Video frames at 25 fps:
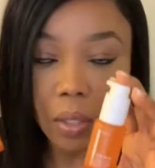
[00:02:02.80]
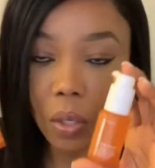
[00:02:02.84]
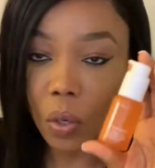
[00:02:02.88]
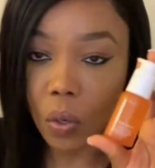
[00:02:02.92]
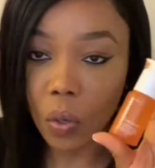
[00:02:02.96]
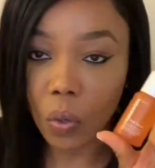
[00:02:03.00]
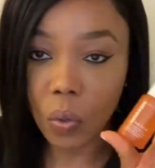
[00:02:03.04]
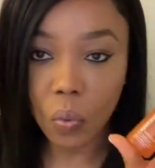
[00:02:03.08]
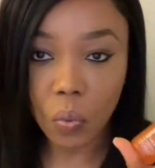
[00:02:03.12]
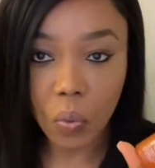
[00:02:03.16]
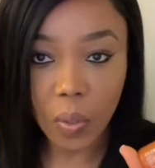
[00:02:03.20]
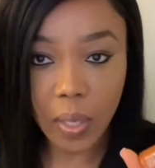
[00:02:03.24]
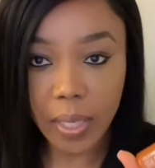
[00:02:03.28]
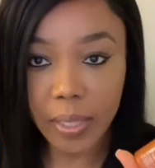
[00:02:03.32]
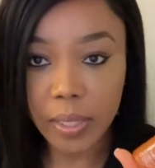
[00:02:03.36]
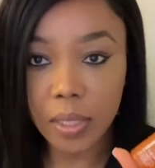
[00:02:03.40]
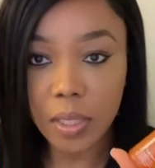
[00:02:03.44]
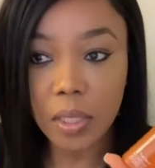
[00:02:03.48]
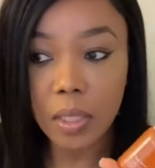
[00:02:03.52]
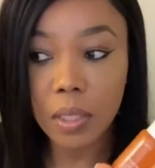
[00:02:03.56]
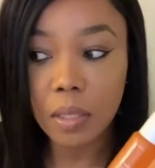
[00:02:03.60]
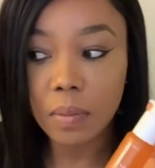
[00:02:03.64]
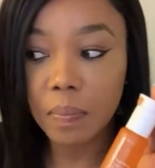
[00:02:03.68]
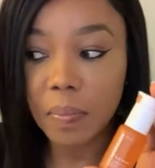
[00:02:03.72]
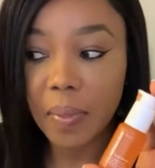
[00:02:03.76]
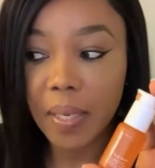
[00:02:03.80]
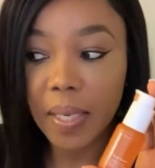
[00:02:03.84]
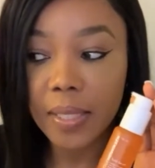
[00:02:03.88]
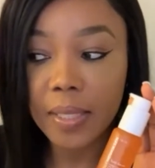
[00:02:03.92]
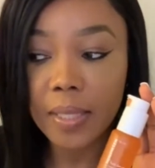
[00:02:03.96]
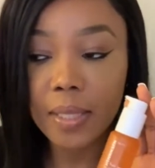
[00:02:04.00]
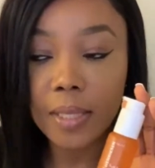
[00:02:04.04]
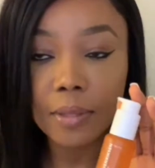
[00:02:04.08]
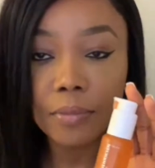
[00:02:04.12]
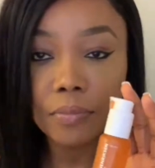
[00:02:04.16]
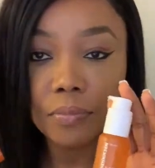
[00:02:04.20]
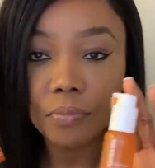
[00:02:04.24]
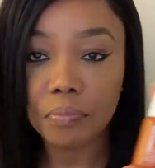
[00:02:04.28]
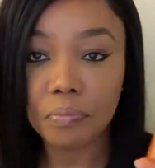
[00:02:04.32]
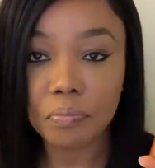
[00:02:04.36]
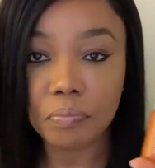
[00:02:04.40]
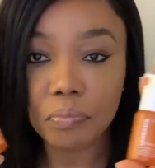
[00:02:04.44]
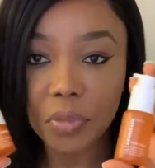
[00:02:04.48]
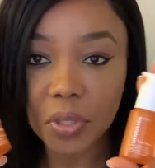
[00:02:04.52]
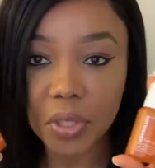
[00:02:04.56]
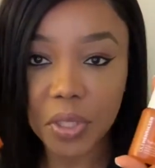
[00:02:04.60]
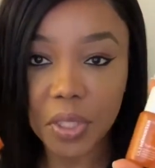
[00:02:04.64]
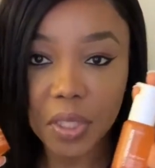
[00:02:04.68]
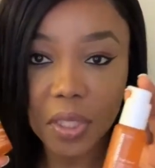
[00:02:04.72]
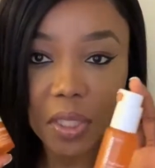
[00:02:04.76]
or what, but
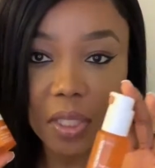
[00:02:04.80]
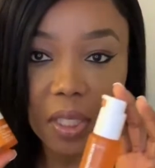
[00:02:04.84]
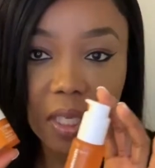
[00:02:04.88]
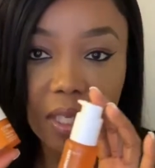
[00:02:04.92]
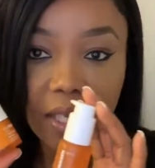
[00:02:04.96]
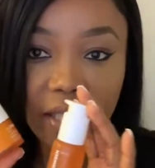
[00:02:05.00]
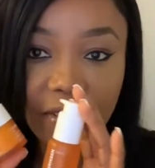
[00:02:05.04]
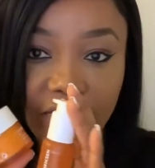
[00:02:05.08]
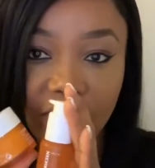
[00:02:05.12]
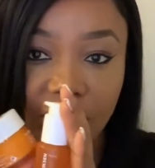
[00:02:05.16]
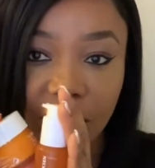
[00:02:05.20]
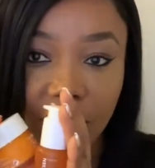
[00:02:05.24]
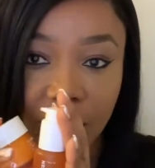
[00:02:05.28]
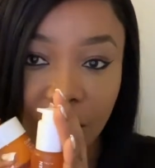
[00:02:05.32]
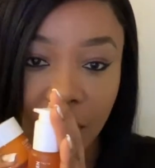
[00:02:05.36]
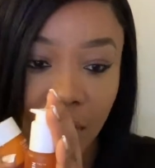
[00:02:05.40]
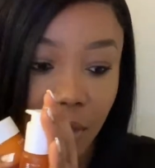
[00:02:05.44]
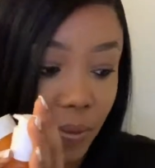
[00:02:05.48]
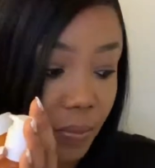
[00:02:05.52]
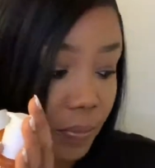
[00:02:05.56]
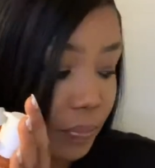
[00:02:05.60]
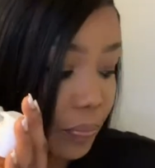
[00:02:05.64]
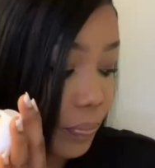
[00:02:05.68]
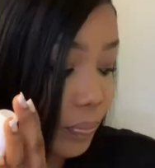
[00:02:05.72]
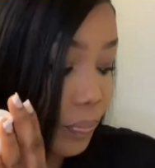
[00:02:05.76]
it did nothing for me.